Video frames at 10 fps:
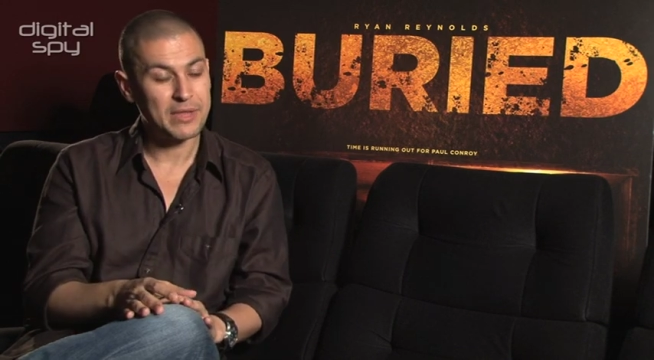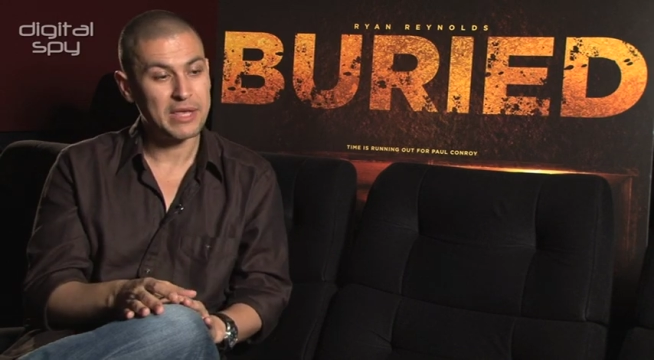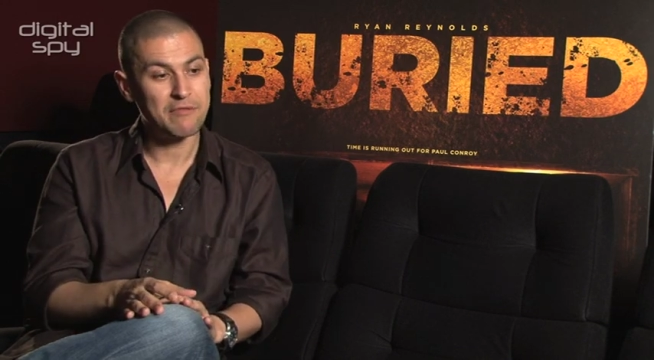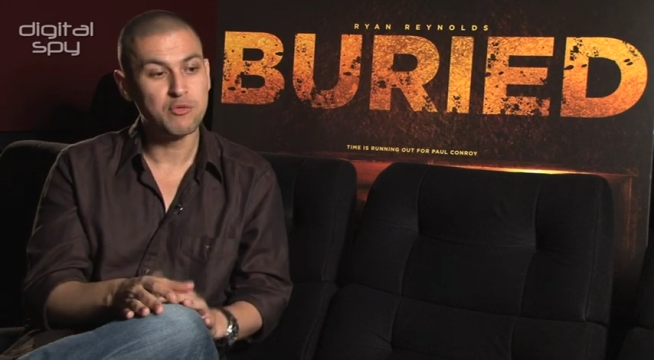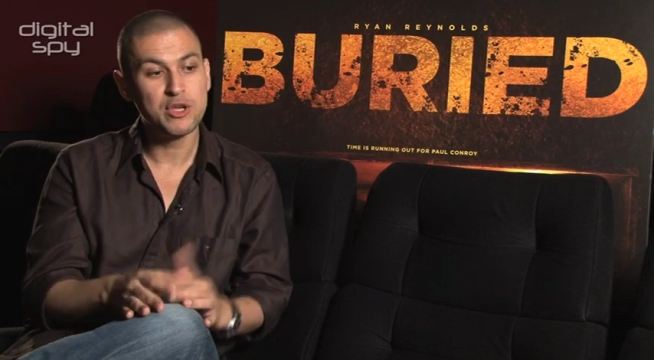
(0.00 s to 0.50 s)

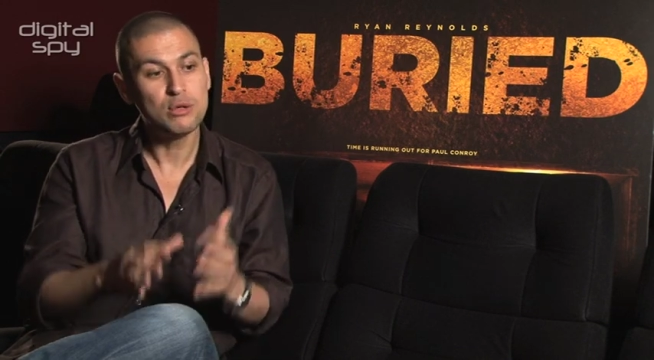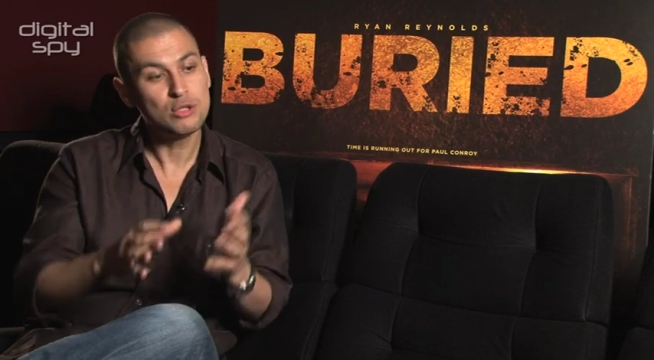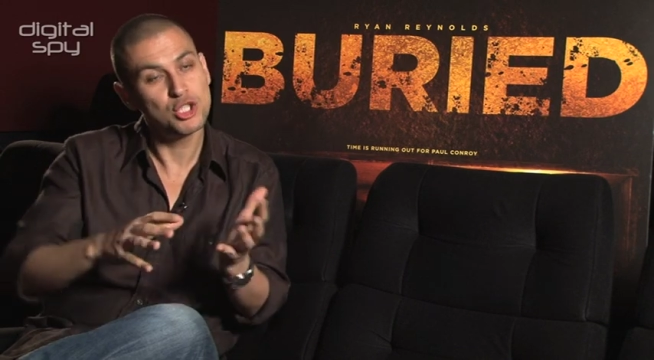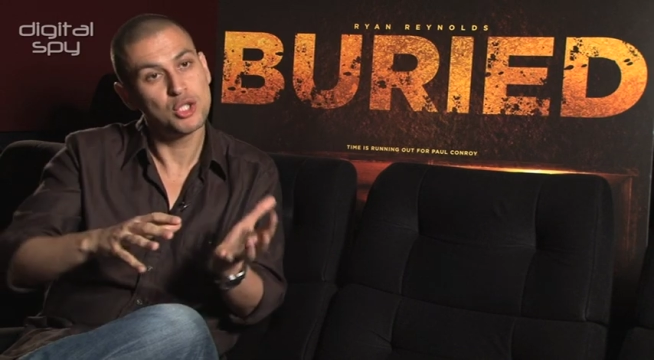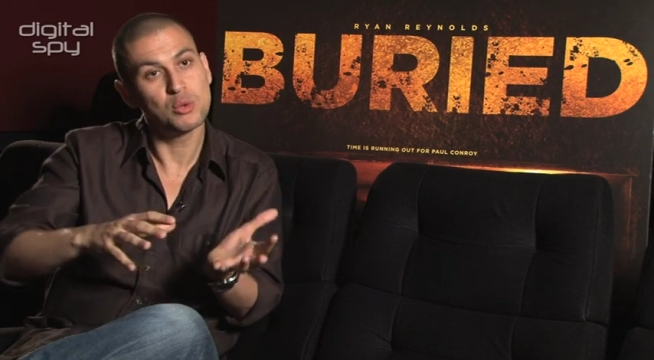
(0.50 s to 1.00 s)
If you
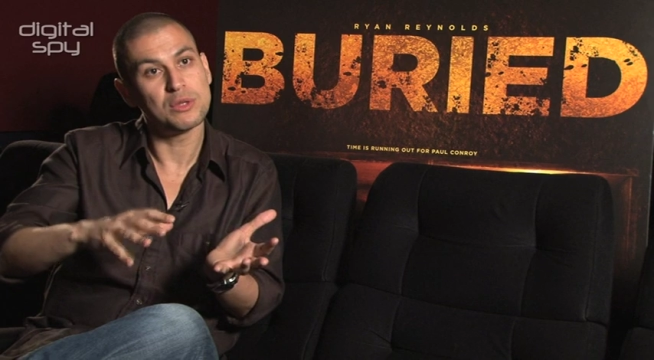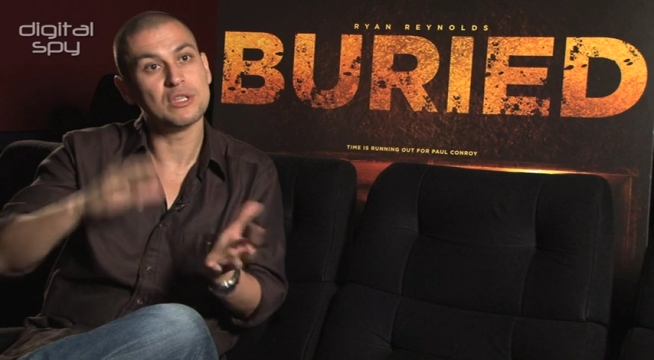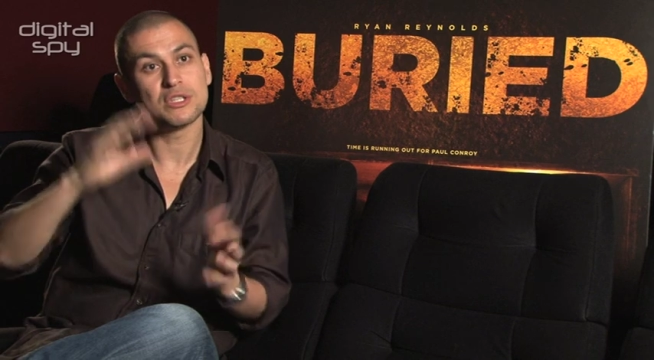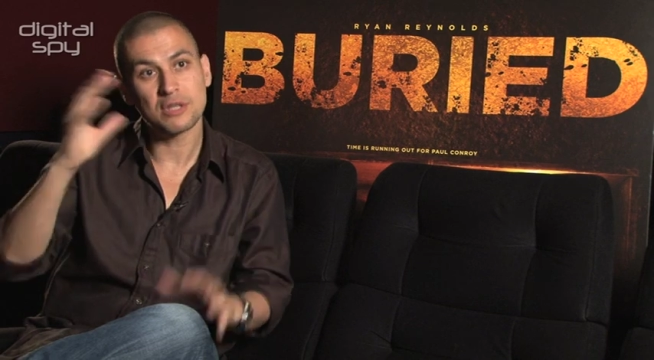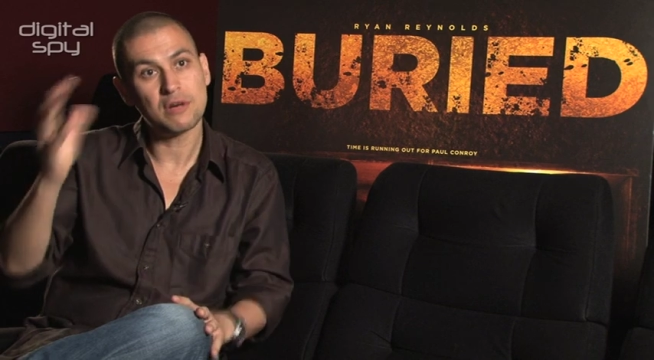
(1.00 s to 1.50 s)
shoot
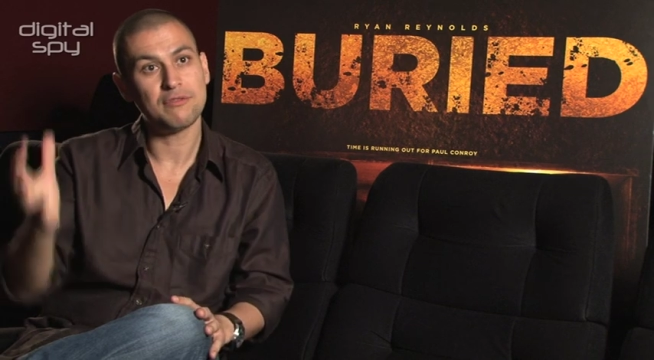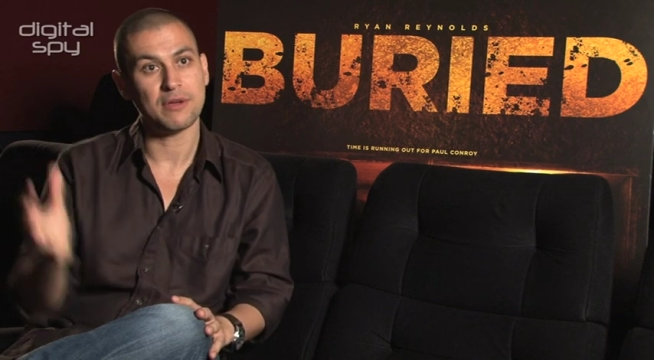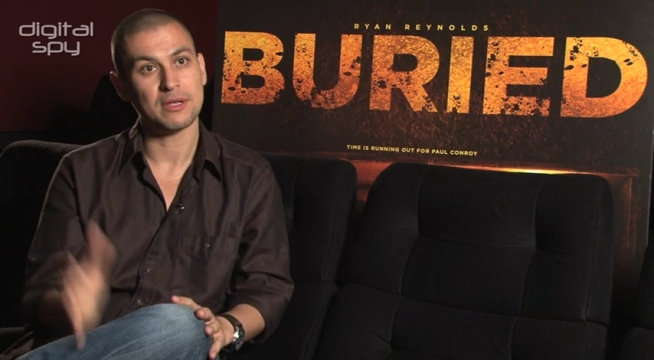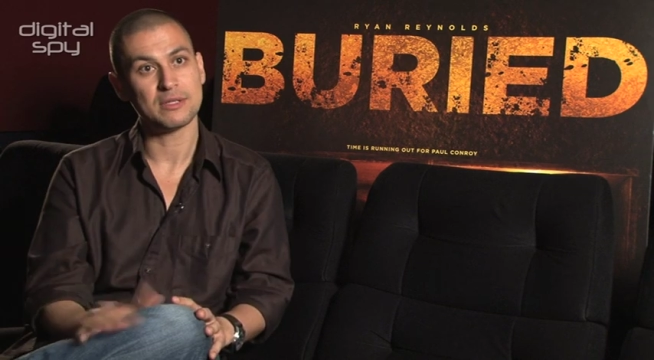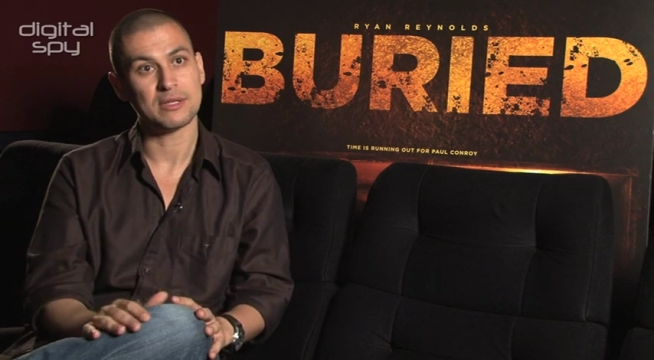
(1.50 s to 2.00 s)
the
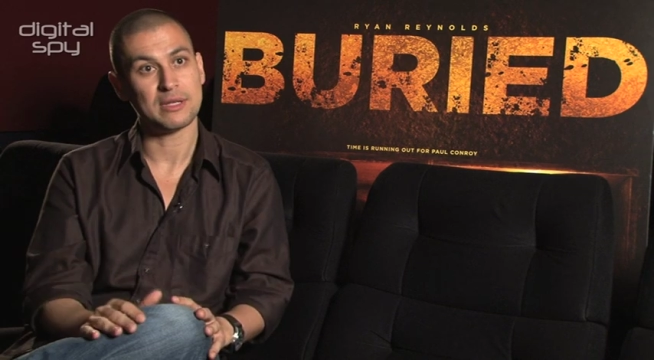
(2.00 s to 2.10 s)
surface,